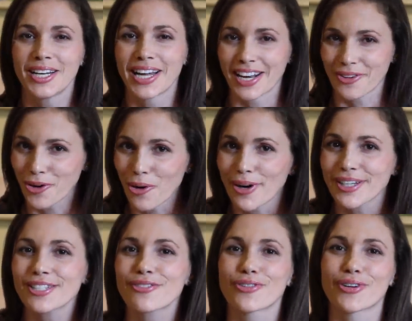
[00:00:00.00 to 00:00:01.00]
and of
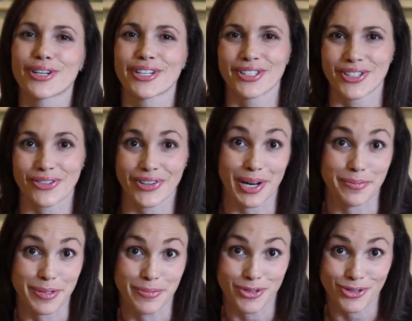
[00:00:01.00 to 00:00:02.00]
course for serving up
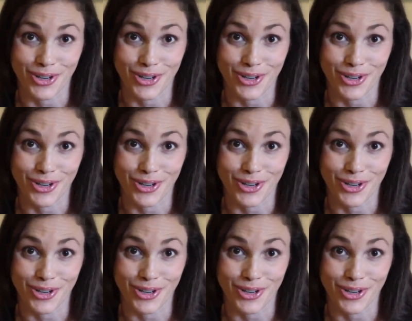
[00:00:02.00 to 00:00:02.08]
some